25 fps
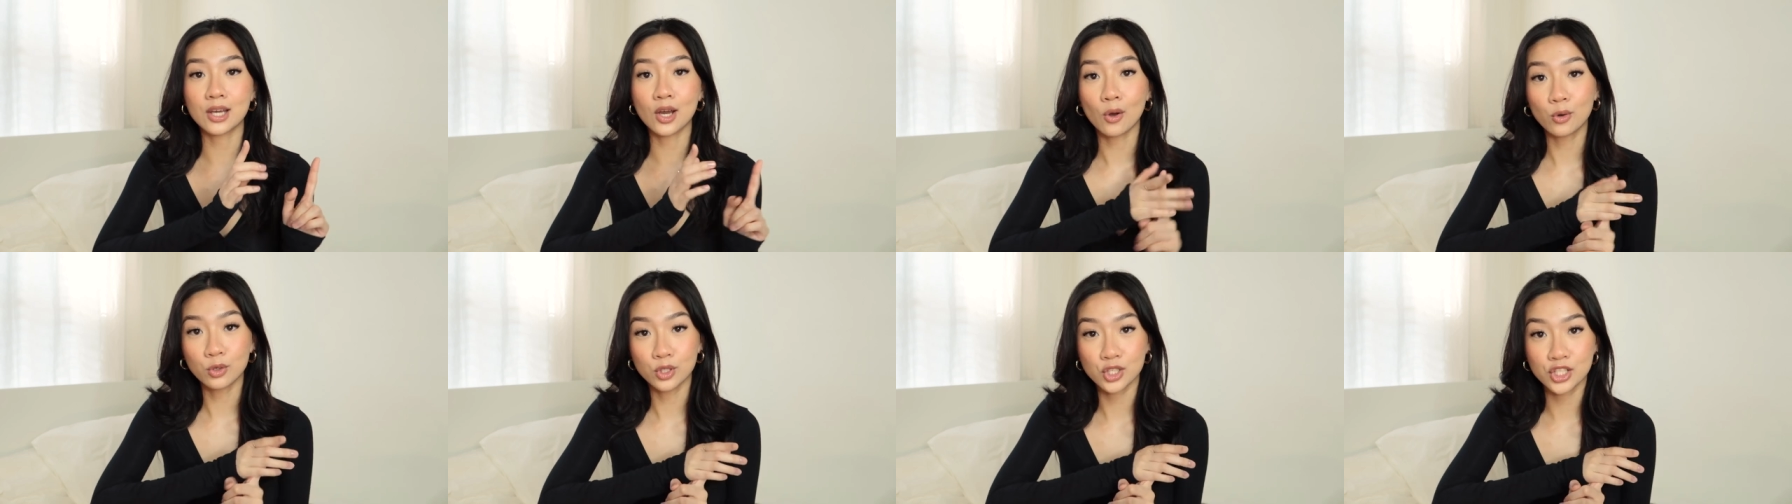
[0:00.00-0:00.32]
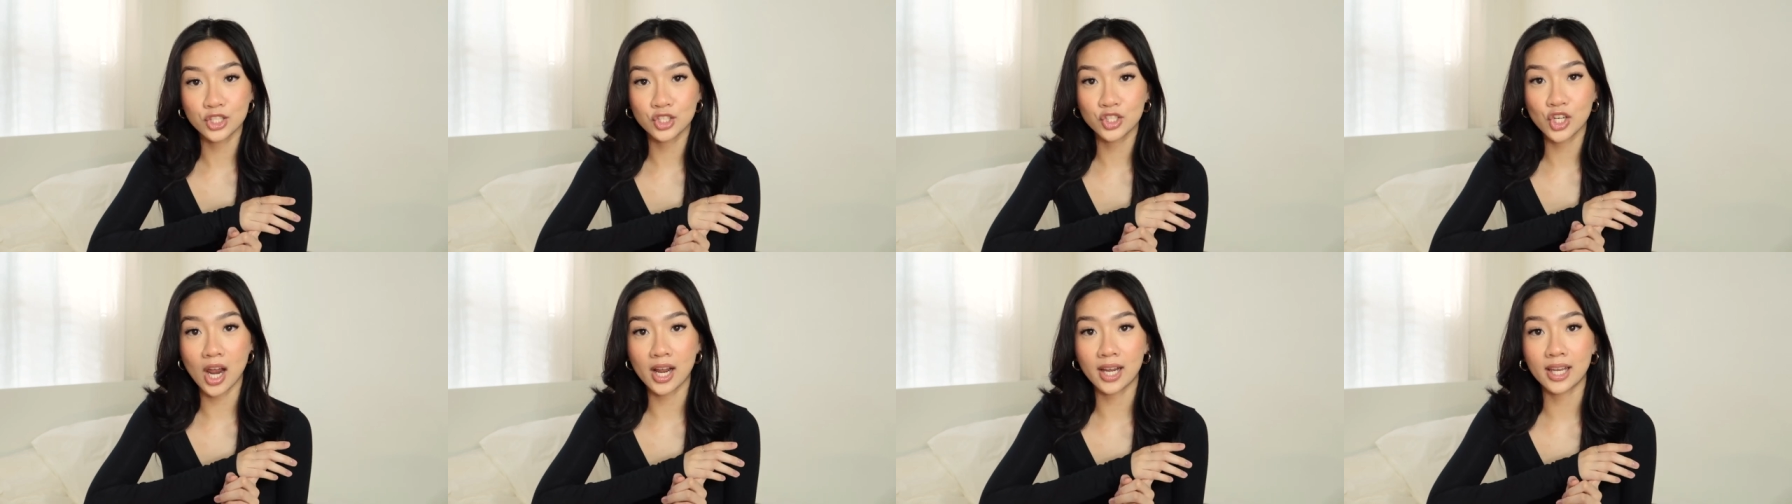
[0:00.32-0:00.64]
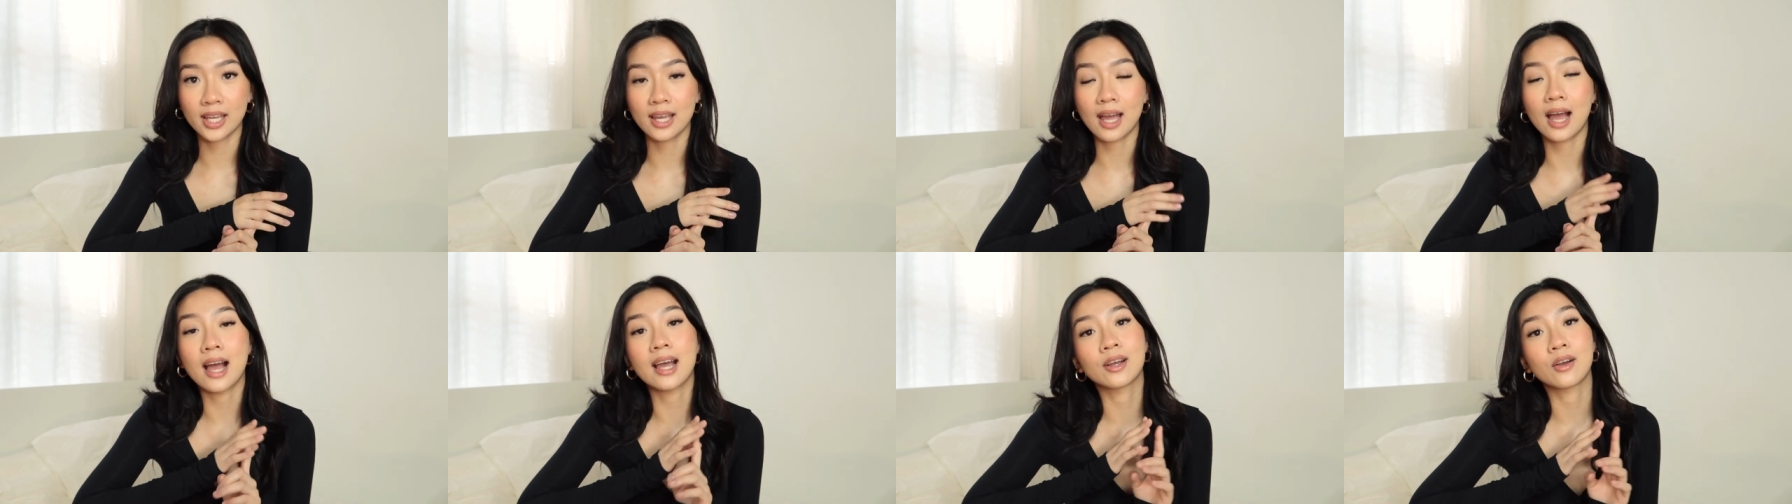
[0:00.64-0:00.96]
the Coaches
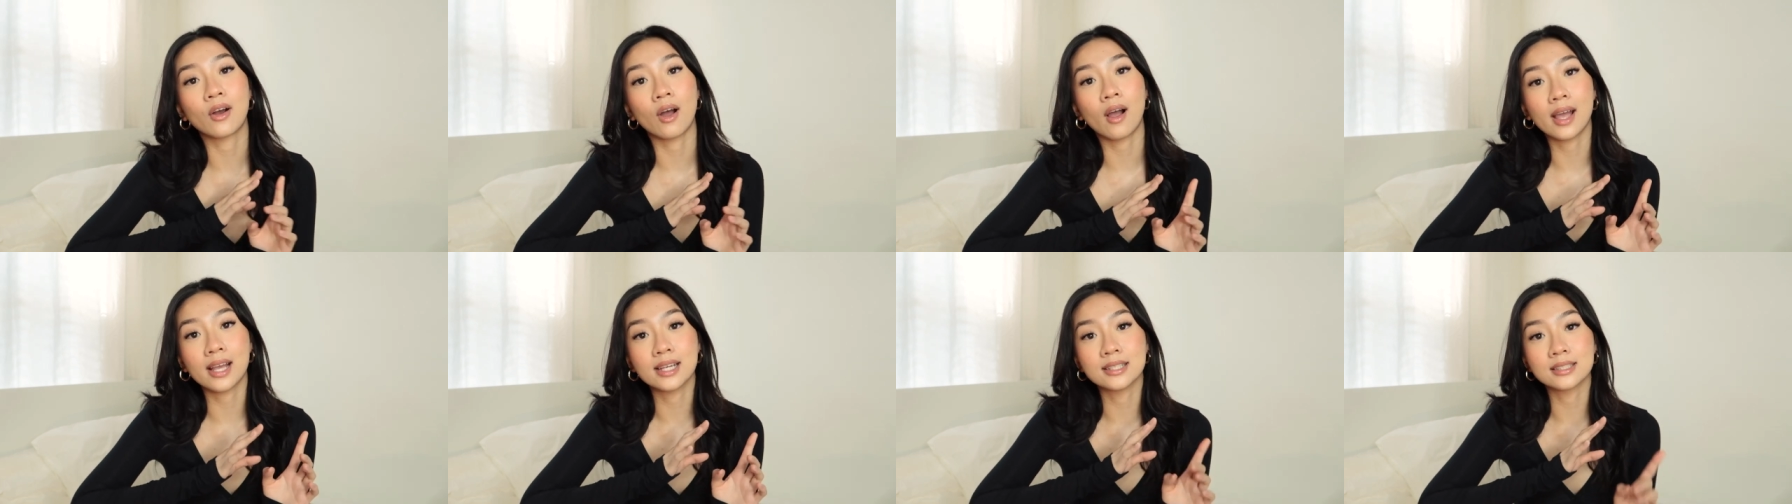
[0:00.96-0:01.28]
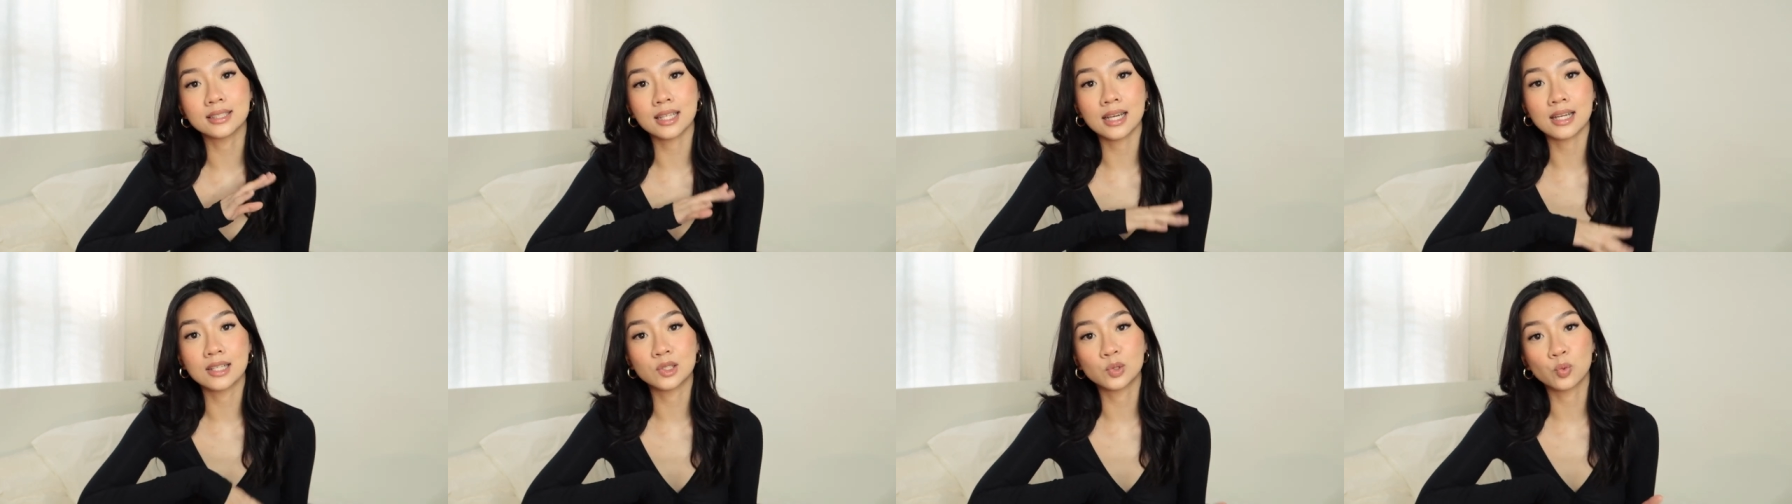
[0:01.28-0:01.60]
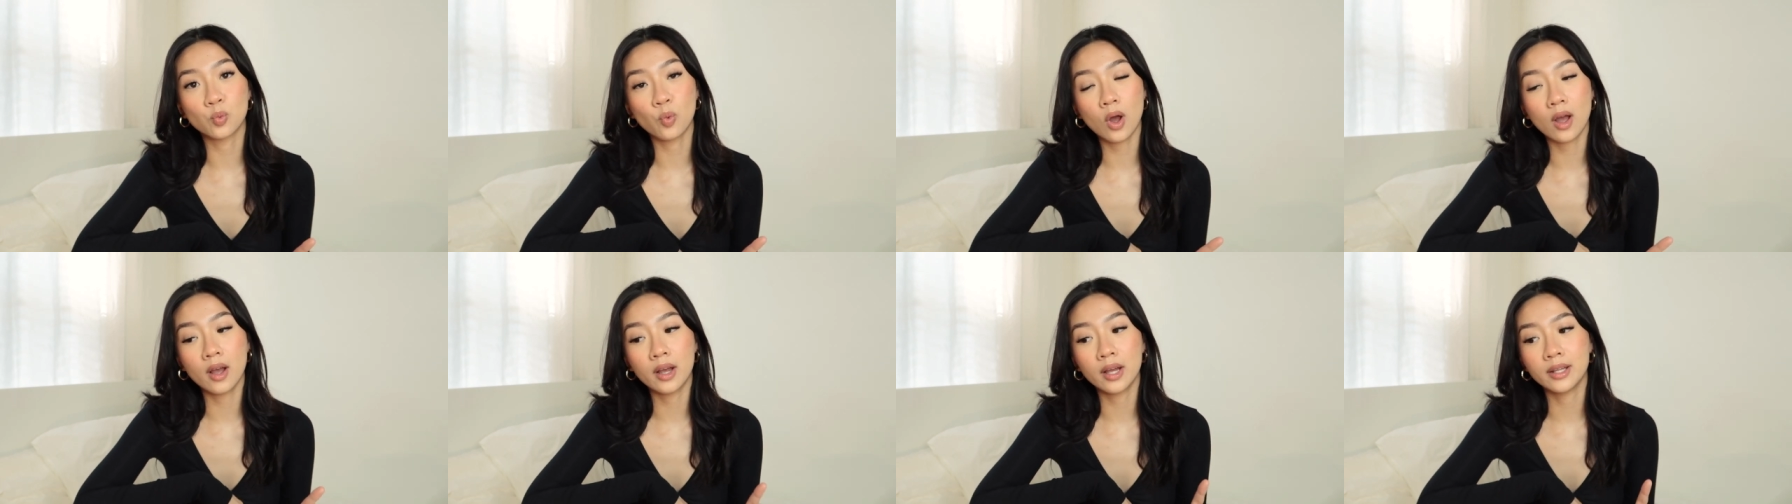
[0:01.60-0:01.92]
jacket, I got a
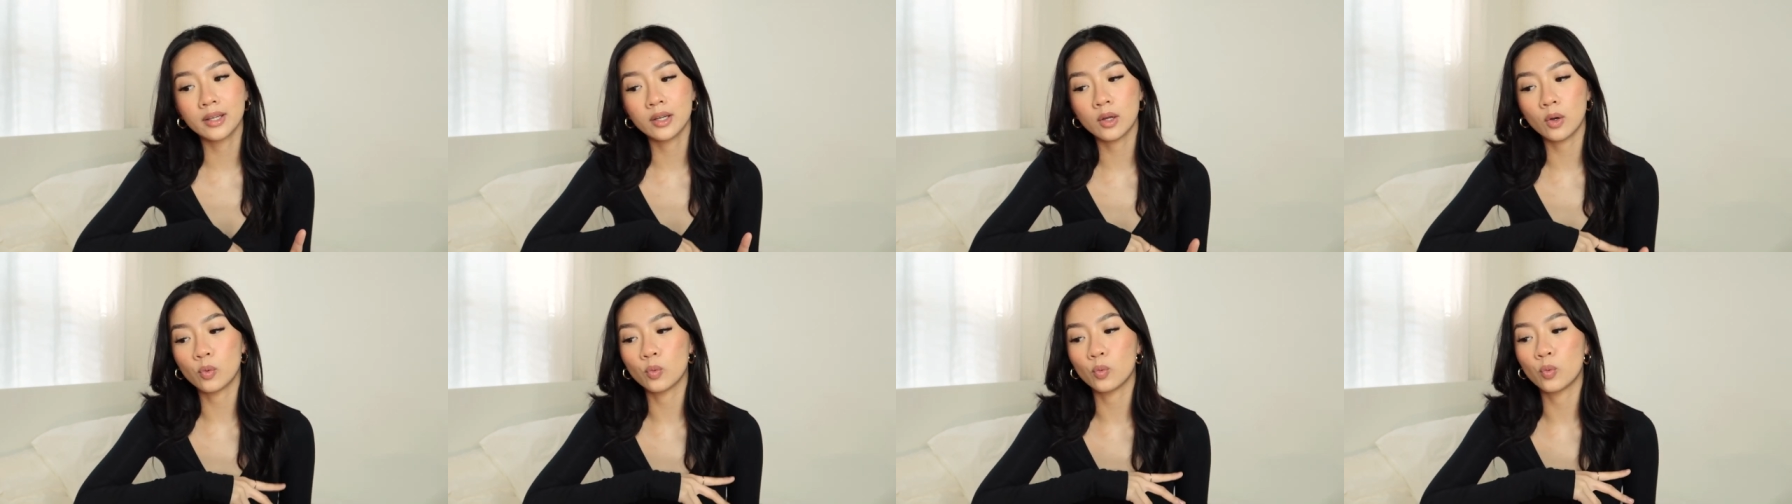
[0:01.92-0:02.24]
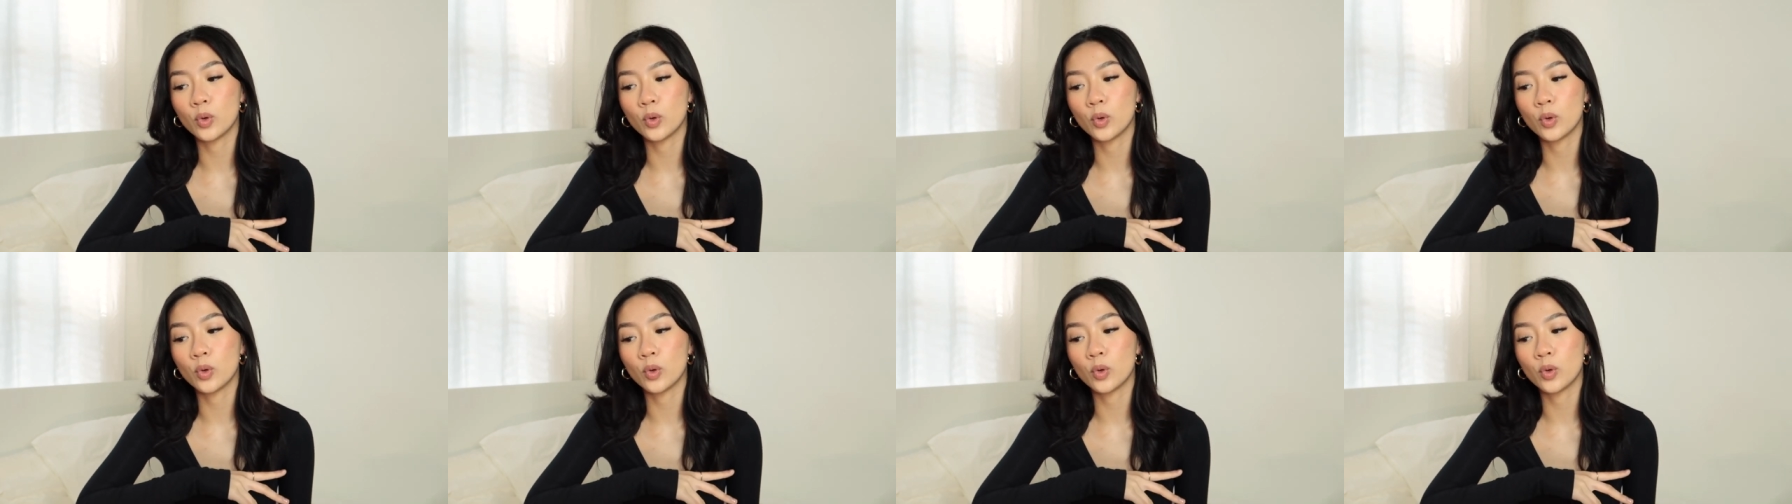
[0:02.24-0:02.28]
size one,